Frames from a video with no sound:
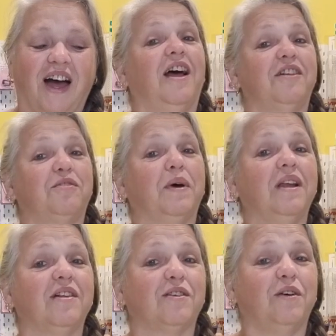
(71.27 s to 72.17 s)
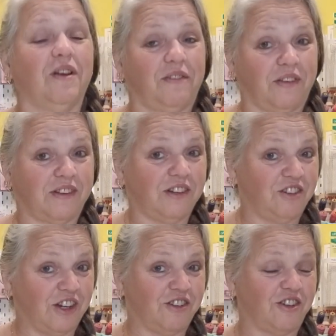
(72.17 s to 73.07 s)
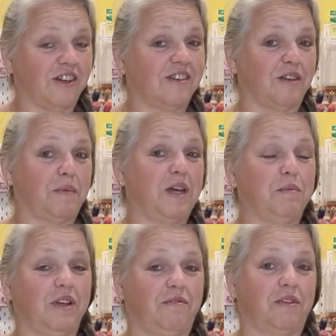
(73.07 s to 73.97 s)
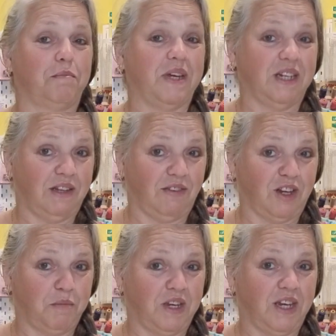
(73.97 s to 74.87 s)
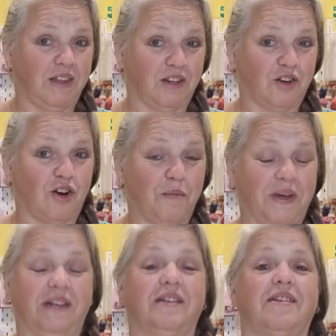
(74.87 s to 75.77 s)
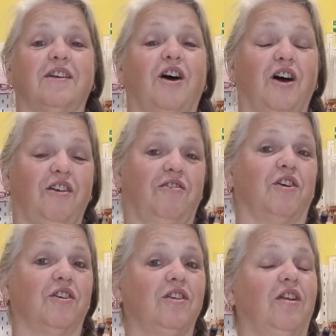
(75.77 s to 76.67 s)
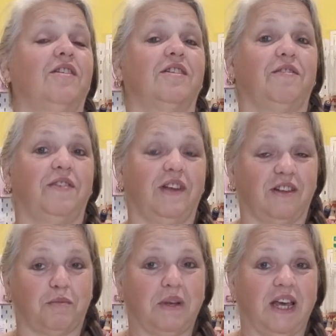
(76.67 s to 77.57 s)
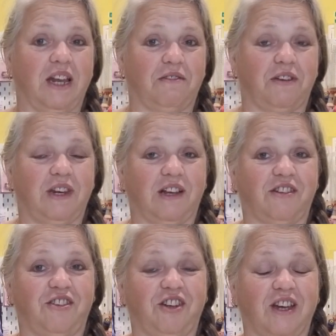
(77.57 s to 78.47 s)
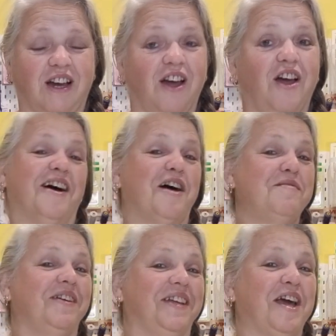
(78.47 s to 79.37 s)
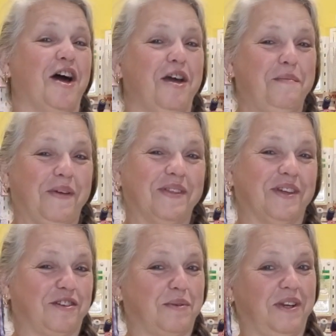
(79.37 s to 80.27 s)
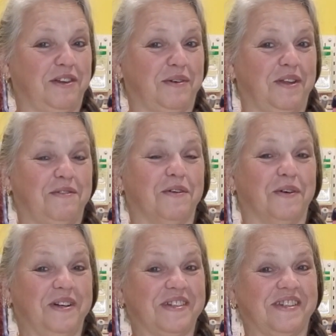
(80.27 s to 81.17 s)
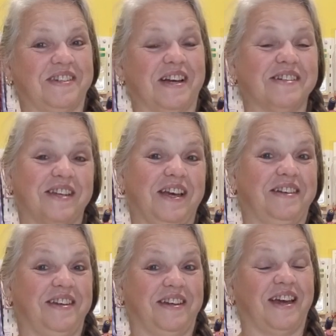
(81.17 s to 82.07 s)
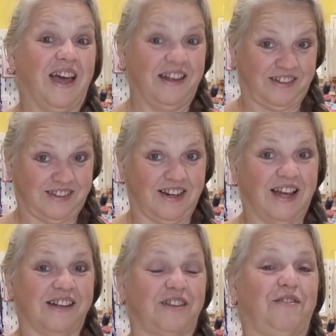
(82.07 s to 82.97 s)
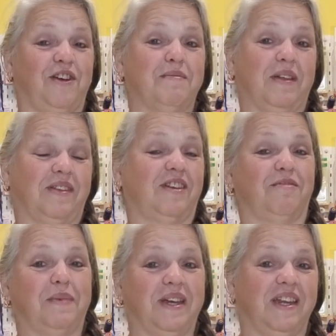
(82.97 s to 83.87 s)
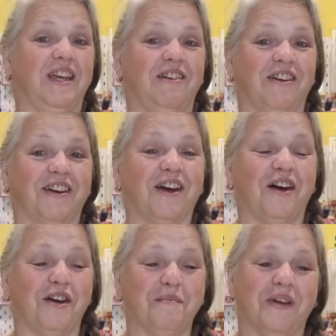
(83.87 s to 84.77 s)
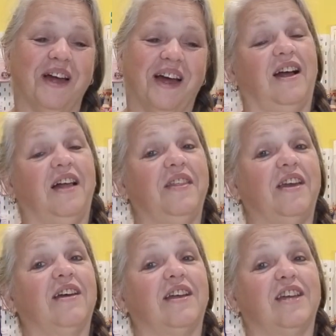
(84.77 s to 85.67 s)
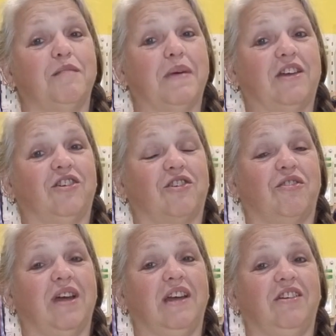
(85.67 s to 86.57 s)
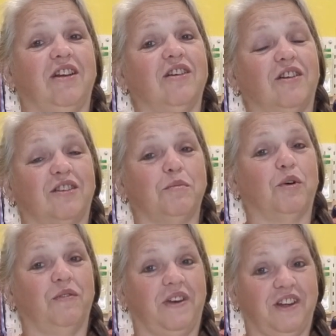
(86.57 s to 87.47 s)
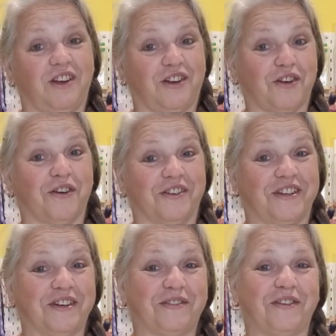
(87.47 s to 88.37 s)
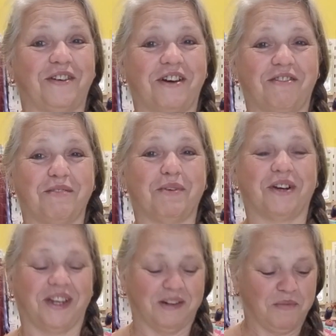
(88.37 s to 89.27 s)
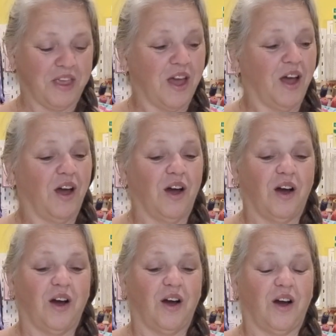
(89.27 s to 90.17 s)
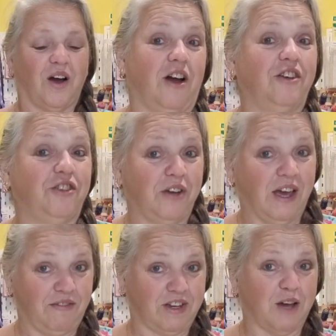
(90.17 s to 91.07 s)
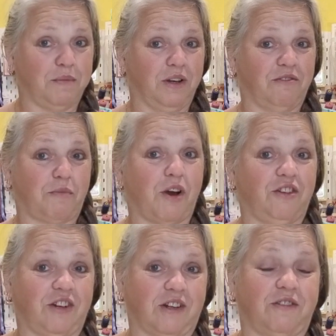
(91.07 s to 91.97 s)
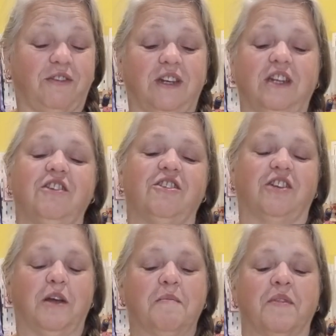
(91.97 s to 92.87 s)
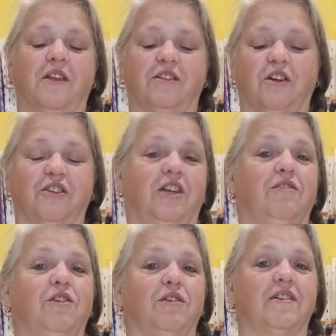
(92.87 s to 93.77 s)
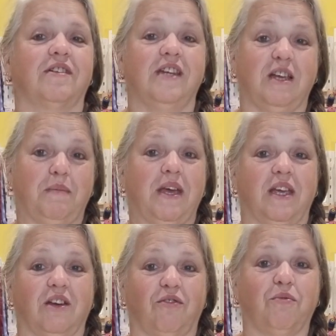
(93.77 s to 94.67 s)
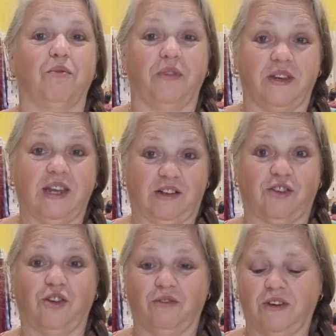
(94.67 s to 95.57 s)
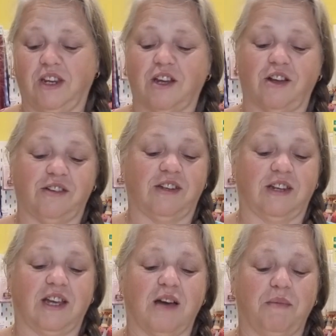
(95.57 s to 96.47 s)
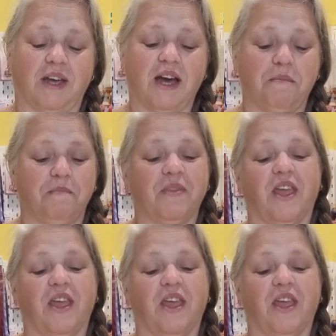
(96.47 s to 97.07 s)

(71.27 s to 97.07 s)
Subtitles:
As well as all of the suggestions that people have been giving me in the comments, I've got lots of things planned for next year. I'm really hoping that 2024 isn't as hectic as the last few months have been here at home, and then I can get back to creating lots more video content for everybody. I do have a couple of projects finished, so I'll give you a sneak peek of the next two videos that are coming up.